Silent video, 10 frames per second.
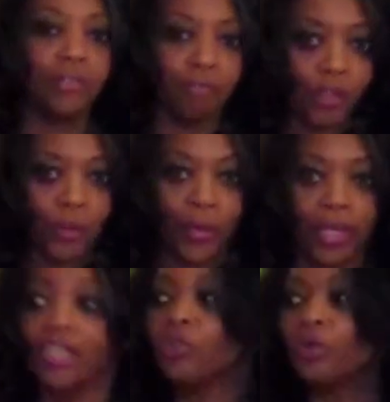to the
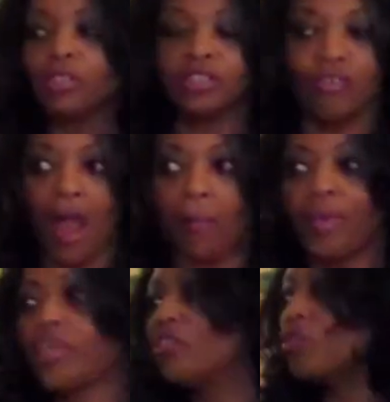floor and you're going to drop
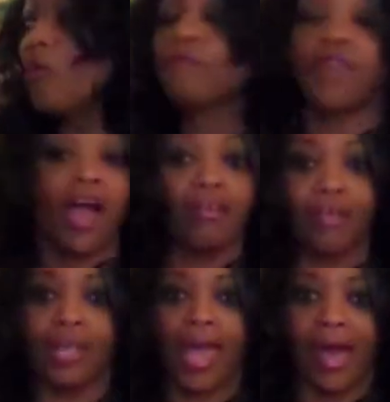it and it's going to fly
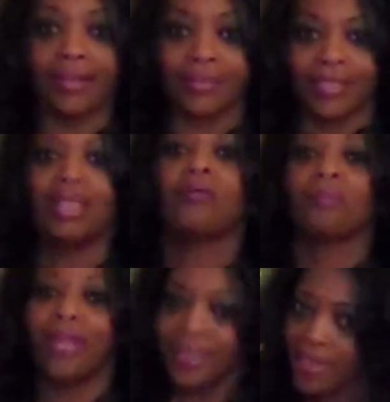around the house.
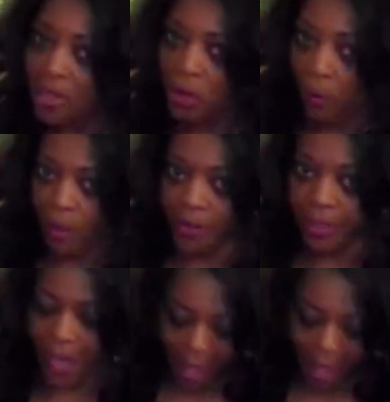But that's how you're going to burn your